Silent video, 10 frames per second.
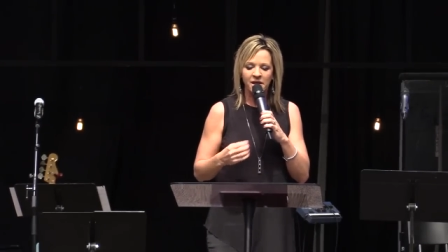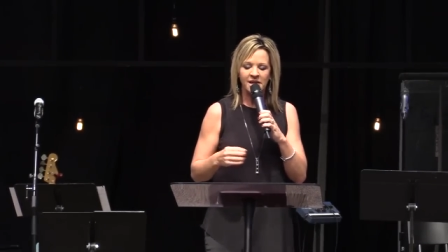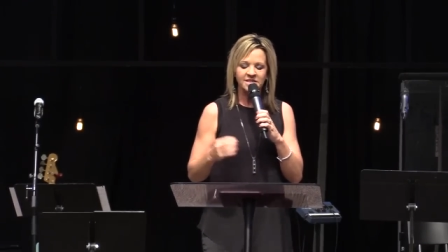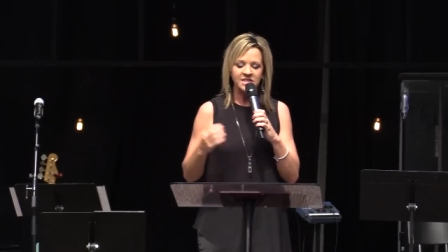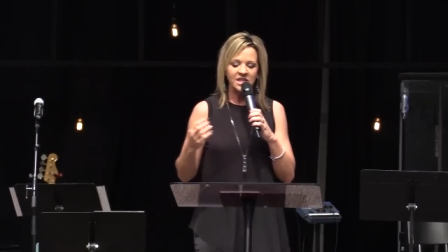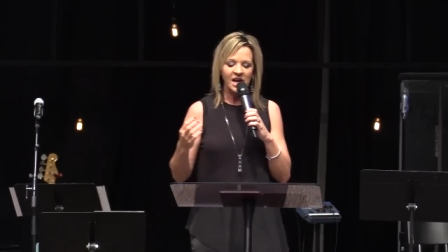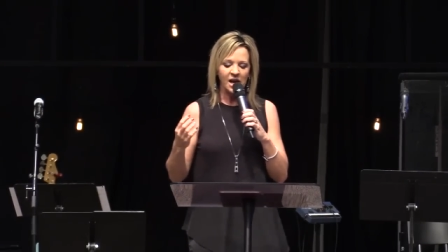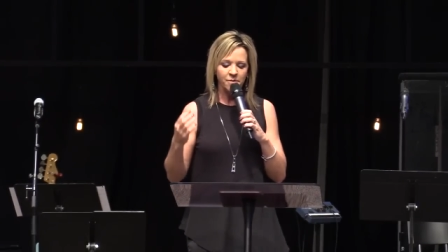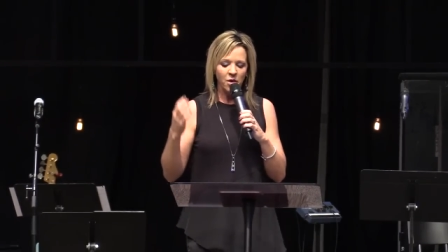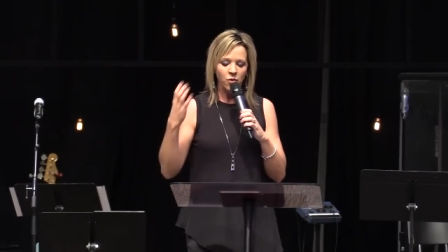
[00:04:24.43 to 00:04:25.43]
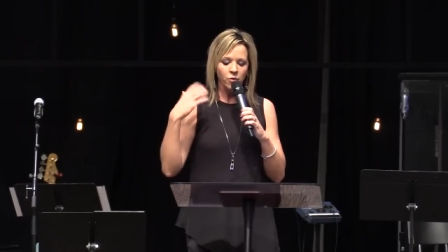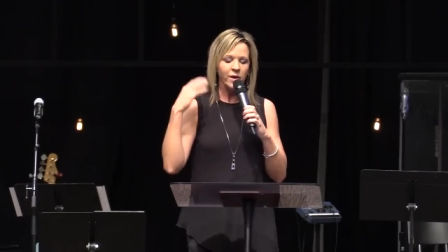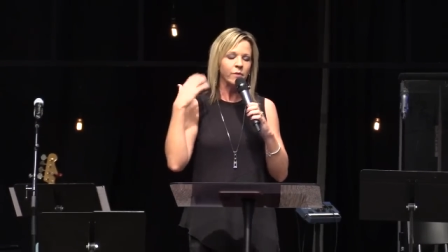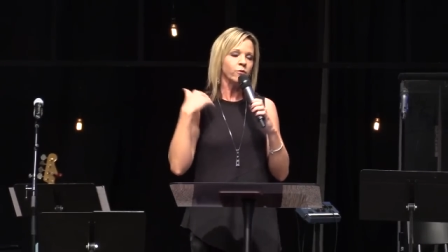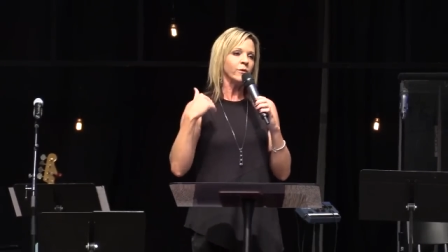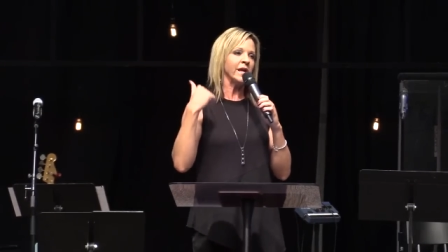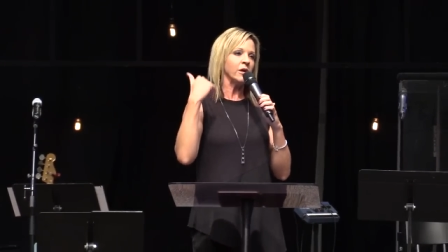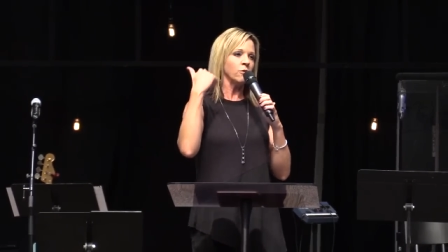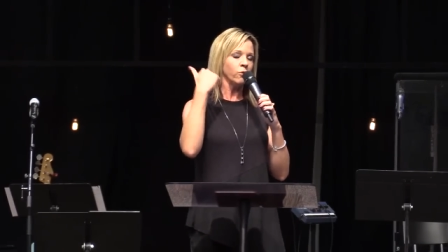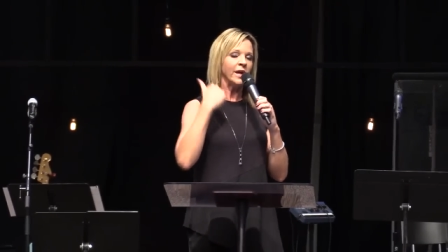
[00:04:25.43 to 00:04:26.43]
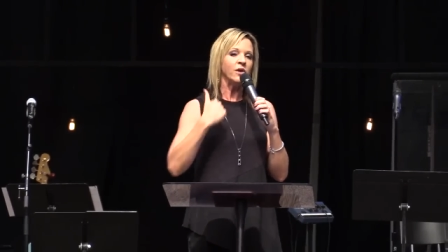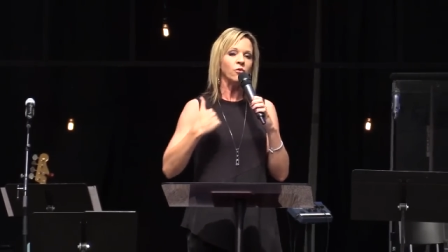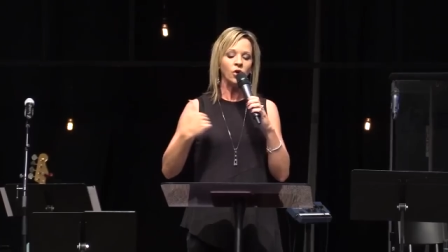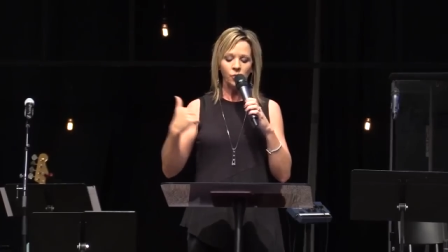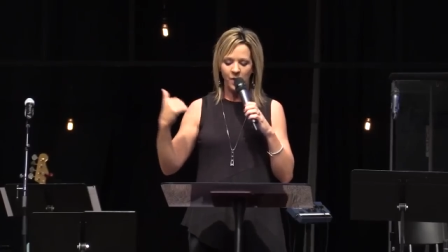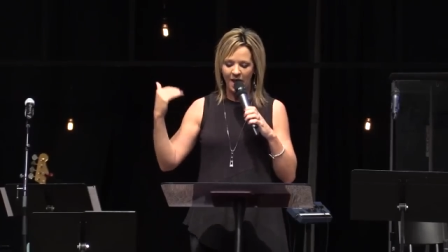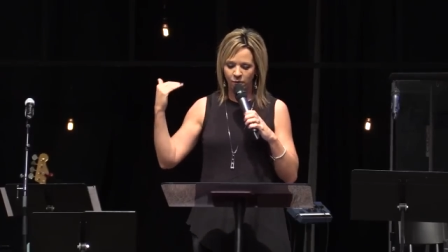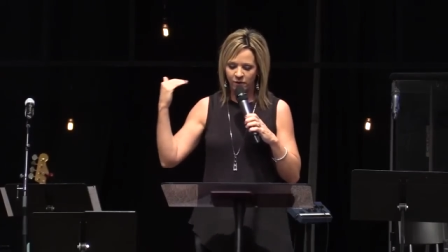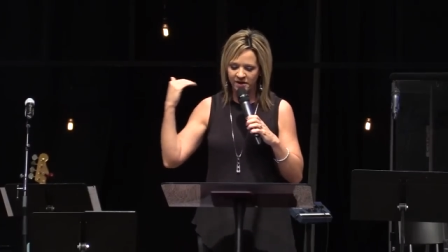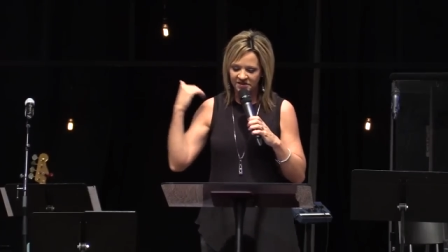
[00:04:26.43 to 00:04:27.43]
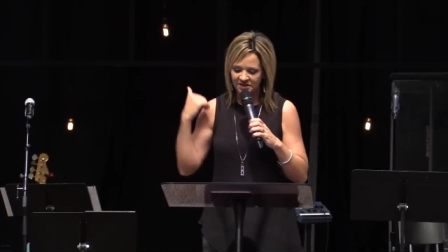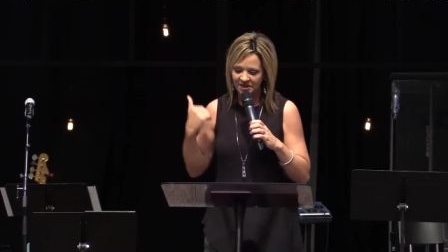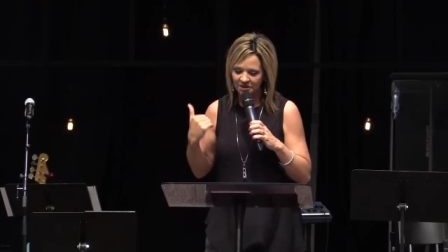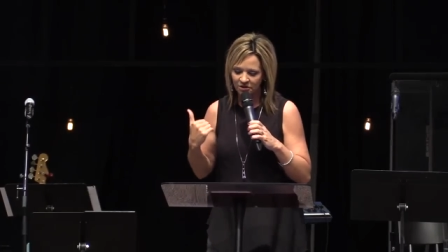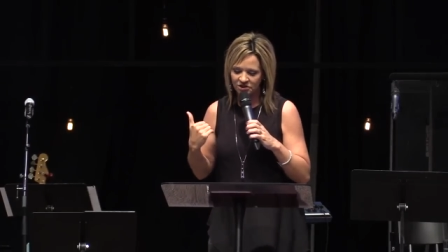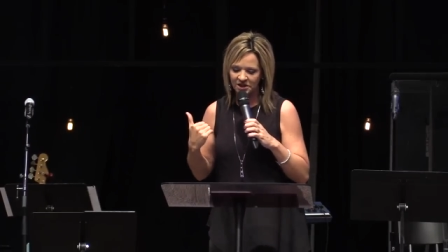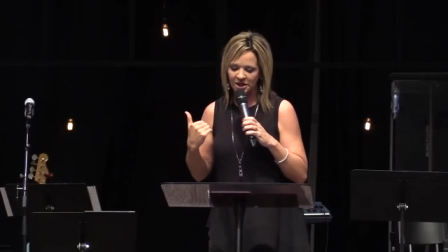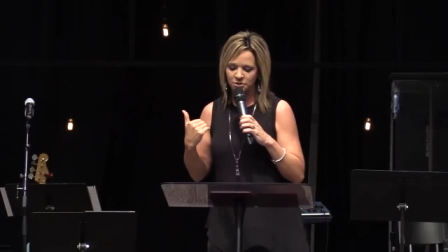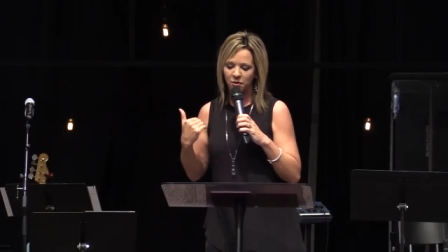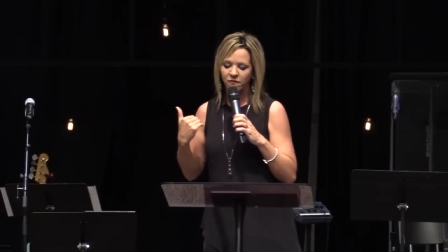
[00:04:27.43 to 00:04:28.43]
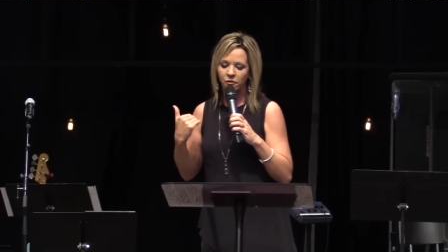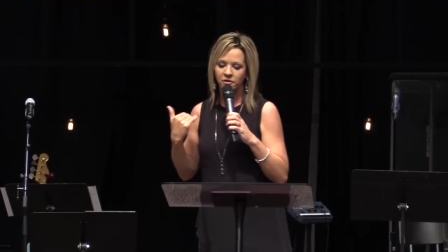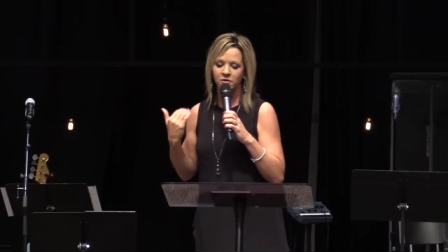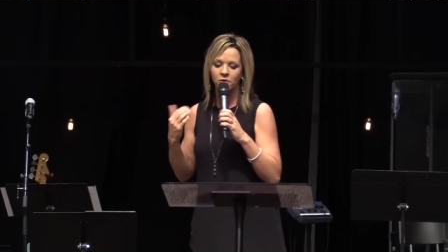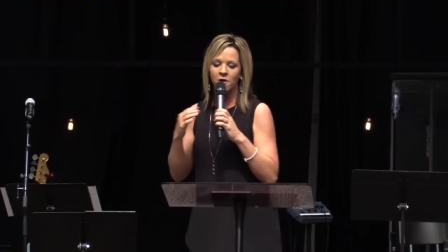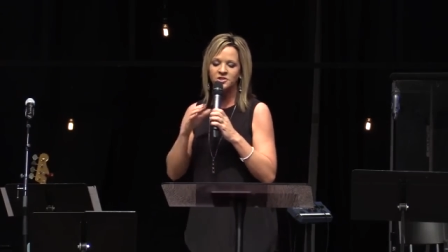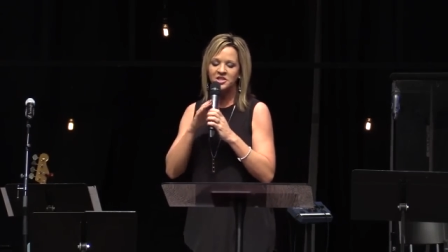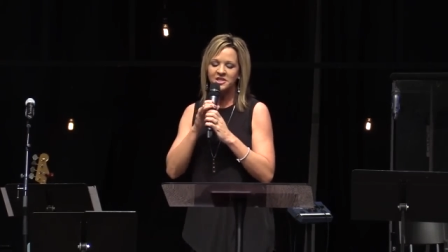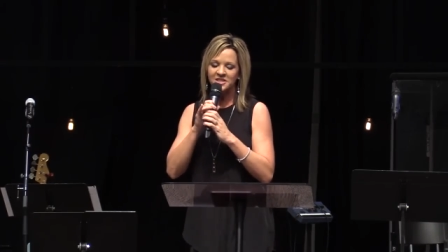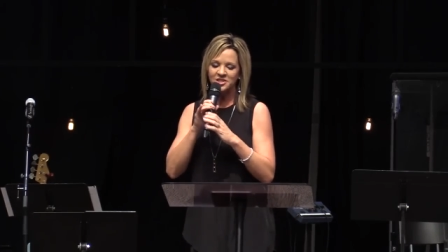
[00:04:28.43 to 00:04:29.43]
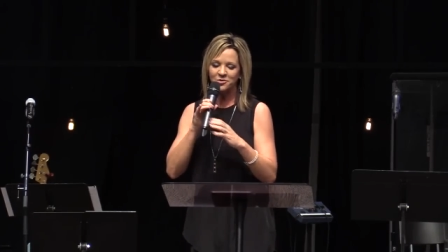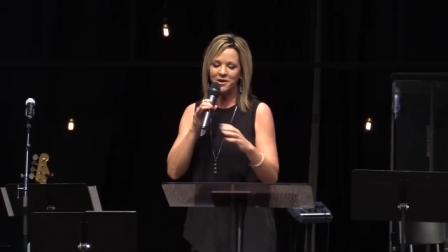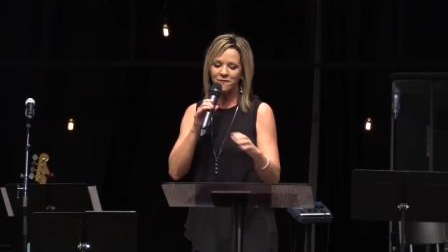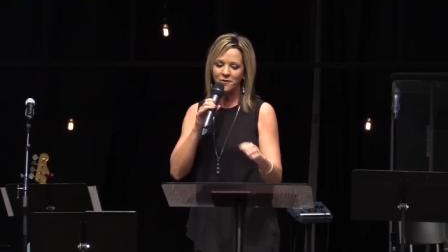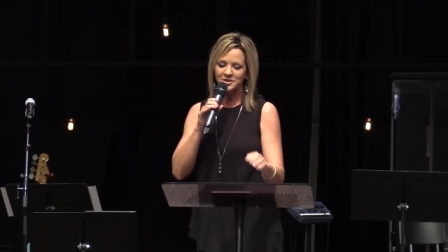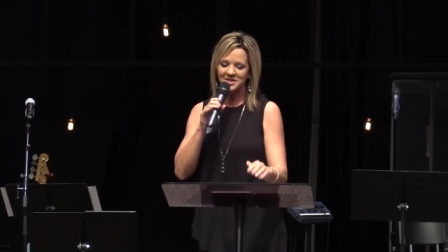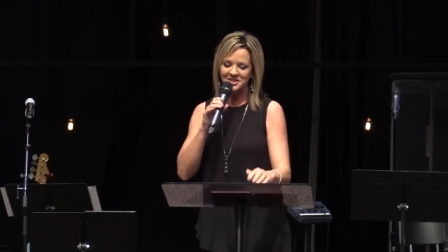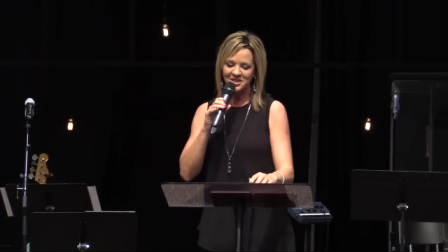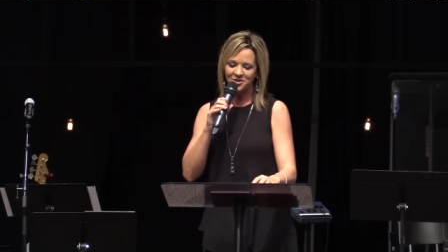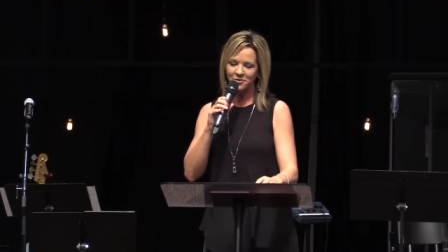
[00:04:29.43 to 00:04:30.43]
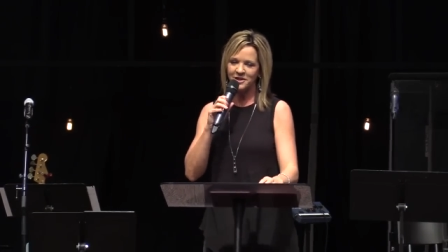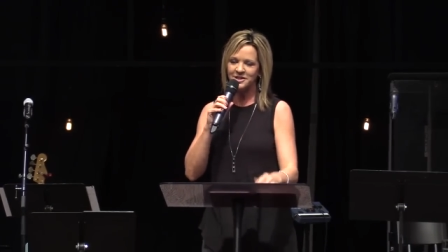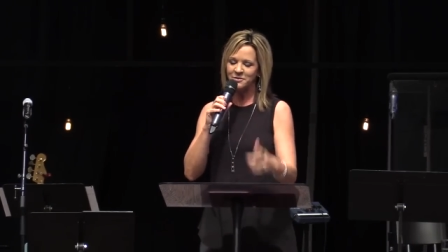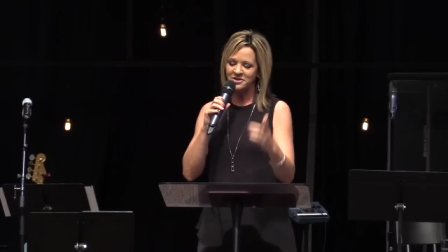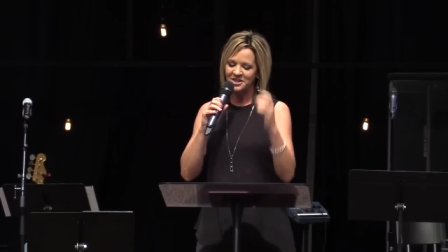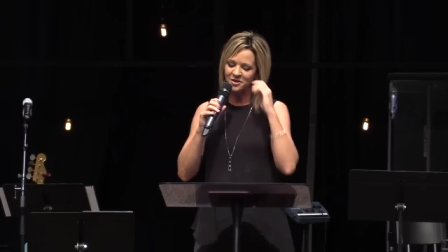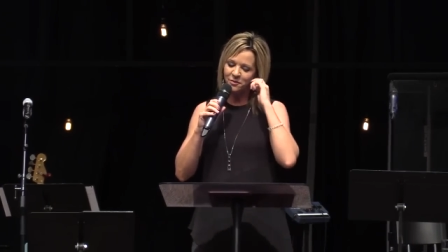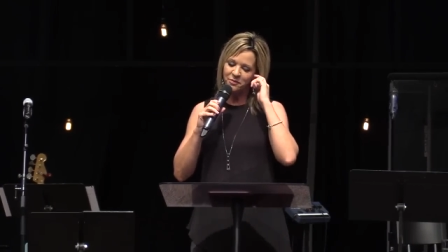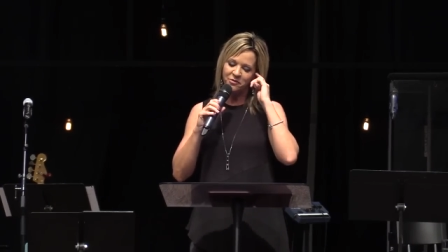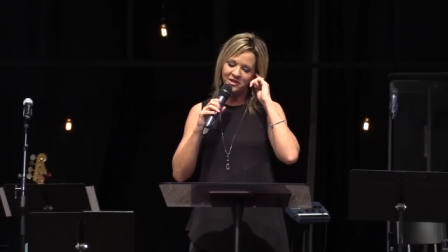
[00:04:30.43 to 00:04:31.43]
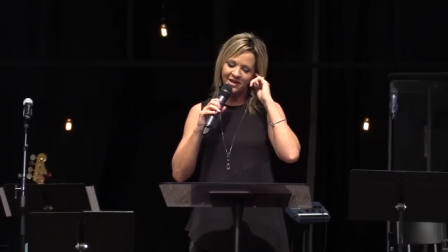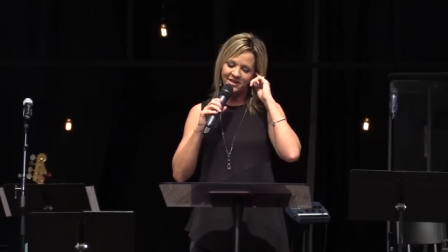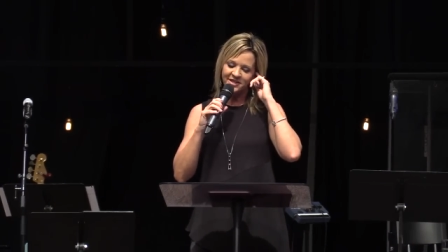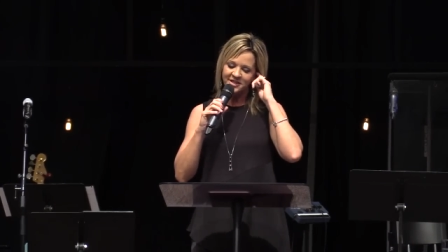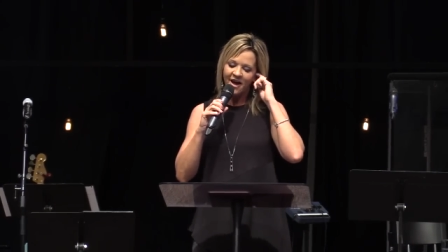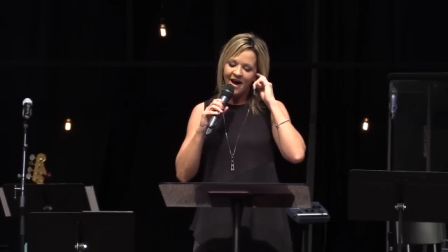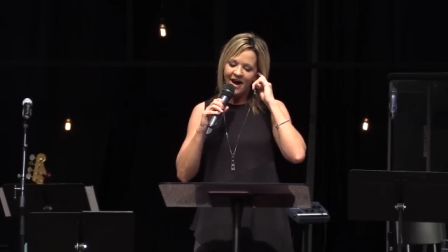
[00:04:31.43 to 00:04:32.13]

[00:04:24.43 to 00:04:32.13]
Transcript: That's a time where we re- regroup and we still ourselves before the Lord. Genesis 24, 63. Some of you single people will like this.